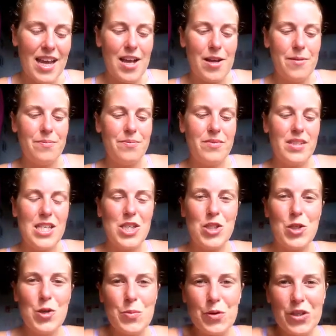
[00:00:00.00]
these two
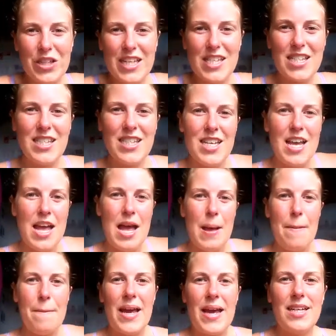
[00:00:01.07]
brothers,
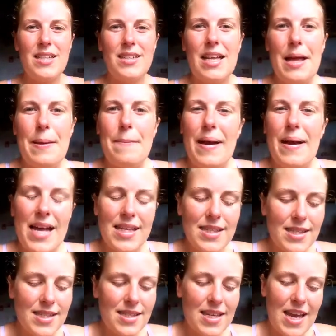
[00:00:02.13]
Michael and Mads,
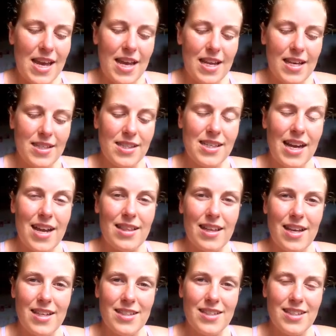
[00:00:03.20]
in Thailand,
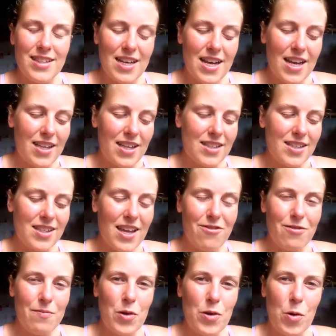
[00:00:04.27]
and they're from
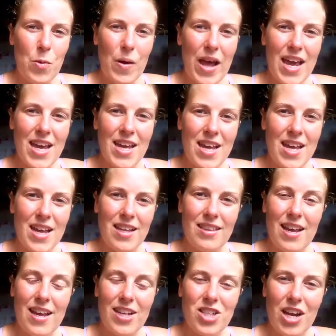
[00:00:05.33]
Norway. Their
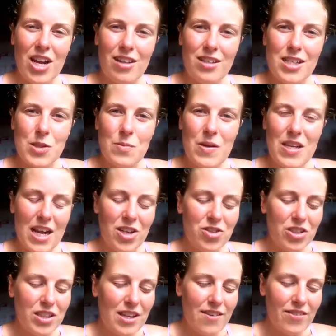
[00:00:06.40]
channel is Sweet Natural
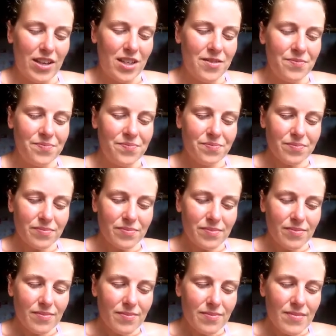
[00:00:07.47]
Living,
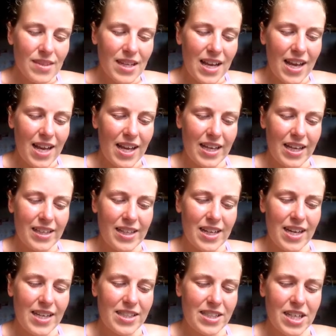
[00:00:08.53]
and I don't
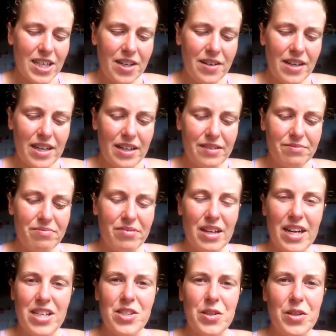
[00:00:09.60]
know, I saw
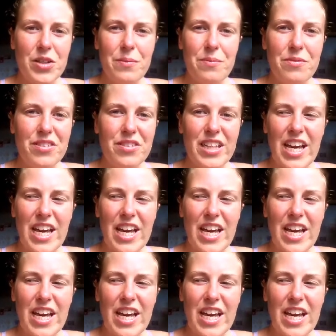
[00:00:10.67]
them for like,